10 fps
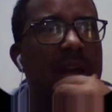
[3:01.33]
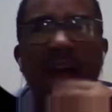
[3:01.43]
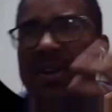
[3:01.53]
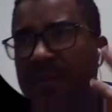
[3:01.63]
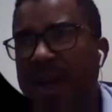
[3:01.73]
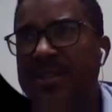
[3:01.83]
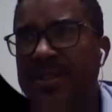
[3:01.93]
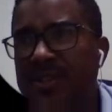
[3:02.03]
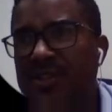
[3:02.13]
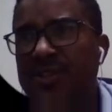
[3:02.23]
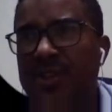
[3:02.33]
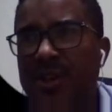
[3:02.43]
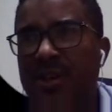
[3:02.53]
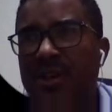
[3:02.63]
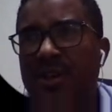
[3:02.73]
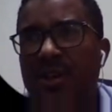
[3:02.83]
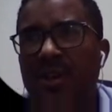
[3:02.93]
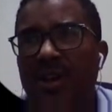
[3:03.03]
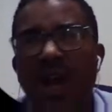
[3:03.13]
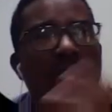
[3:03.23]
advisors,
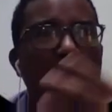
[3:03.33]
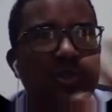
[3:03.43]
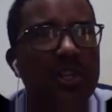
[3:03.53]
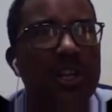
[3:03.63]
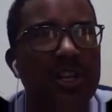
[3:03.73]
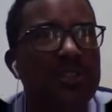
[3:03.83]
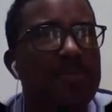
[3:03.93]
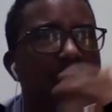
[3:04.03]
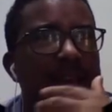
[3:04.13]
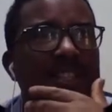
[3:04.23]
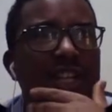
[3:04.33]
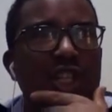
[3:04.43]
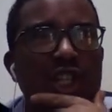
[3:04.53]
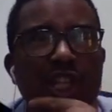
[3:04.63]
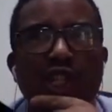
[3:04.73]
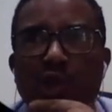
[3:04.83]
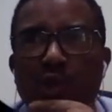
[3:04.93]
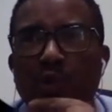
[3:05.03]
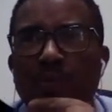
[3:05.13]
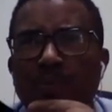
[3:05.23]
counselors may suggest
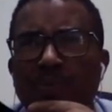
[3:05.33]
you